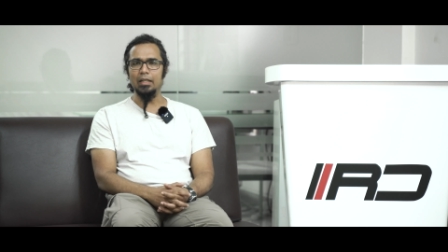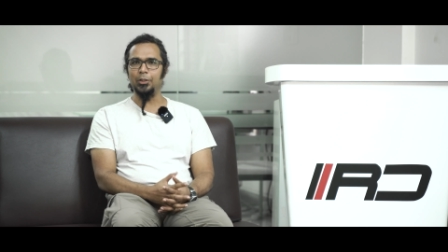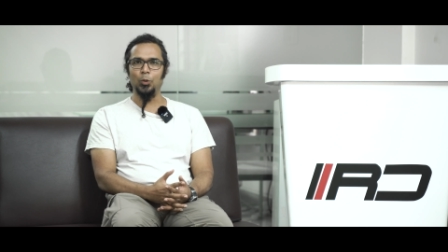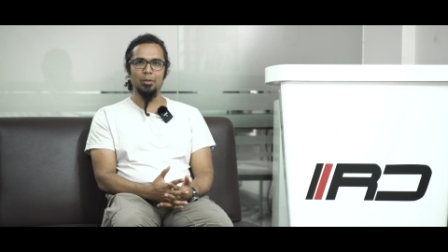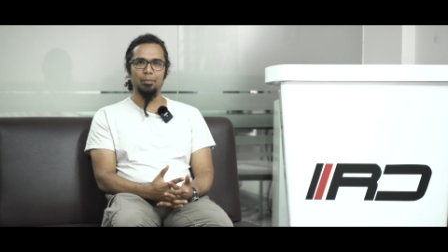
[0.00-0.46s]

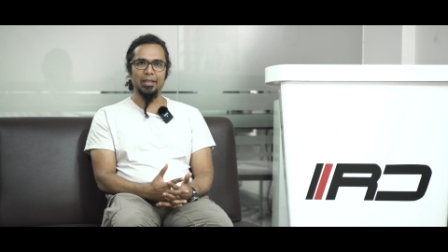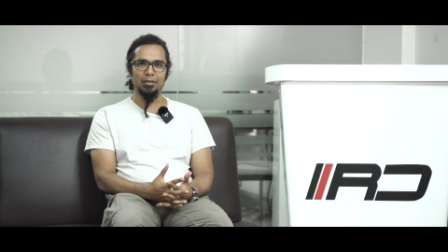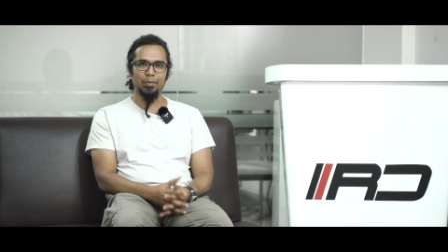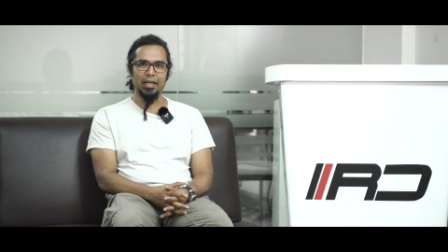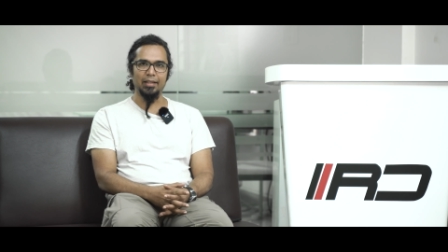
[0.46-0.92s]
Like, you may buy
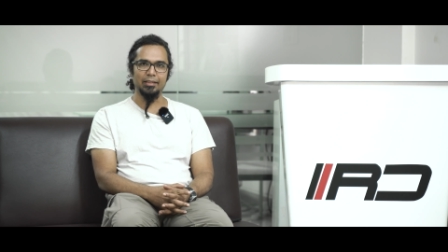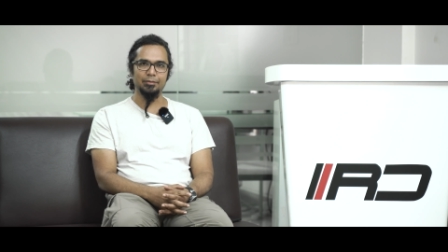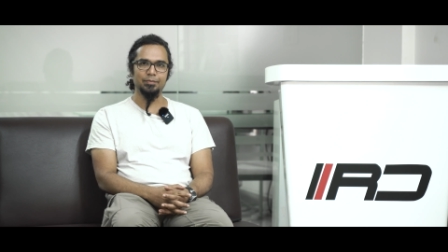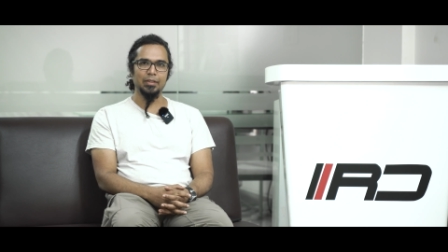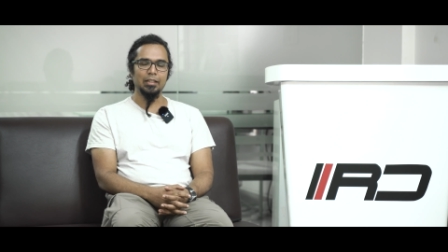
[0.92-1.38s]
a bike,
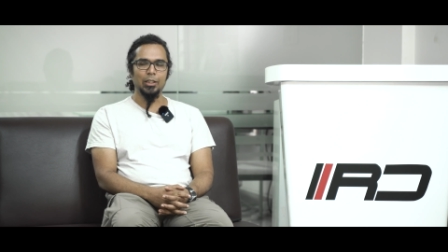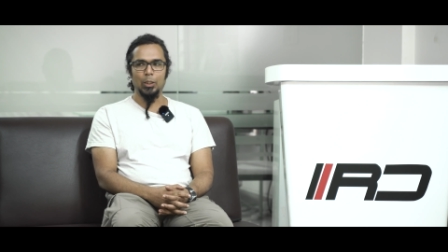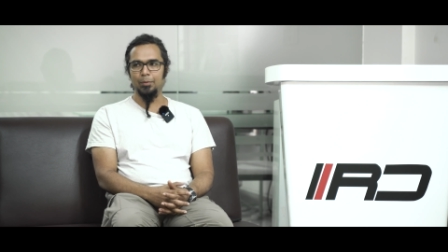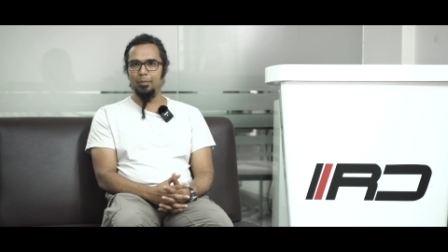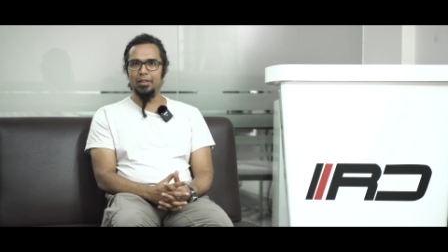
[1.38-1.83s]

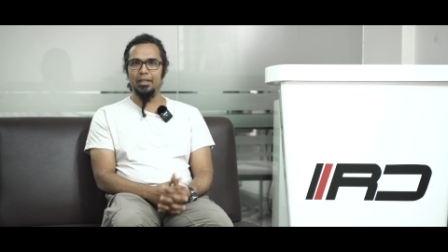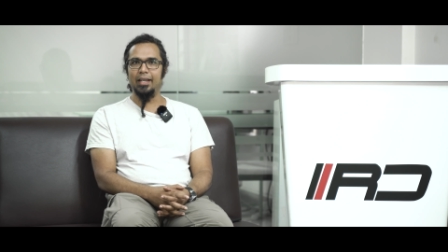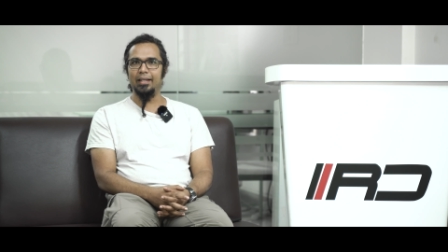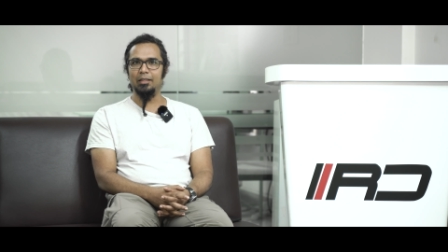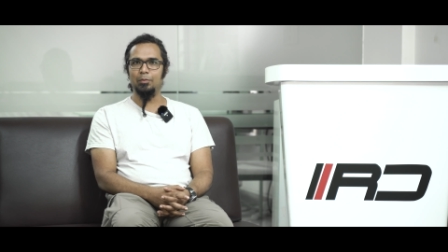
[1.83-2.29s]
you may buy a
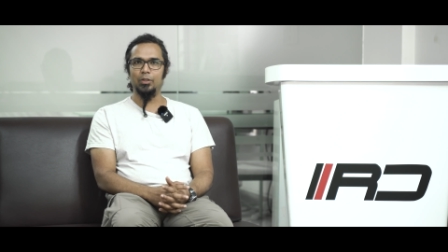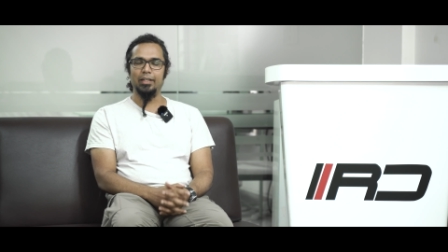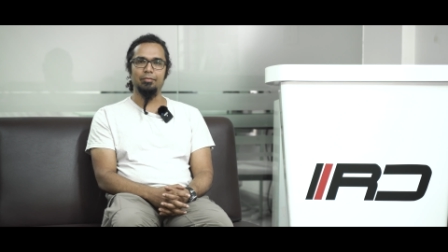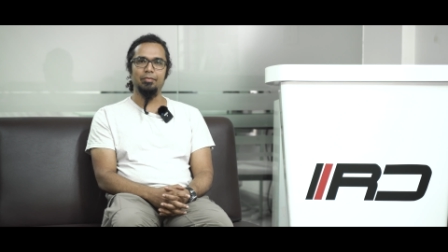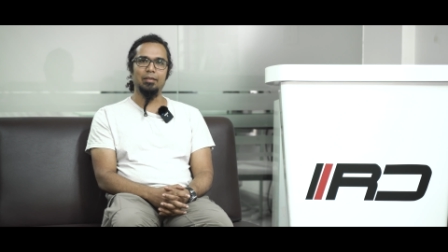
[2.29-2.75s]
KTM or
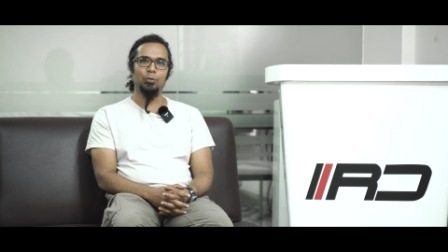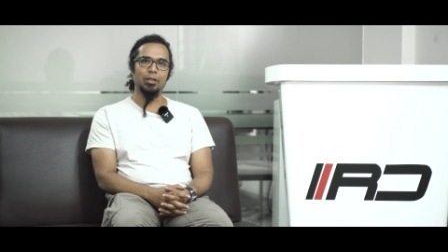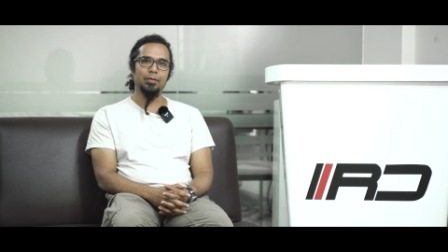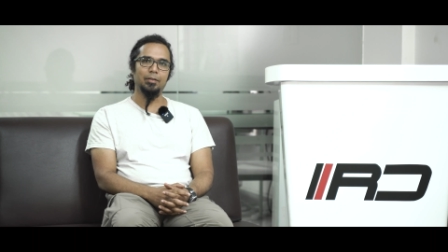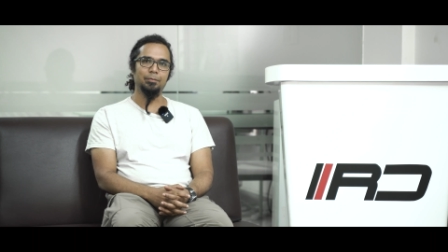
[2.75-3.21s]
Enfield,
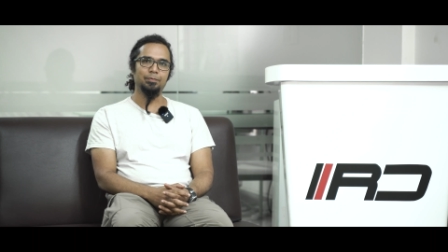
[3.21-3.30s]
whatever.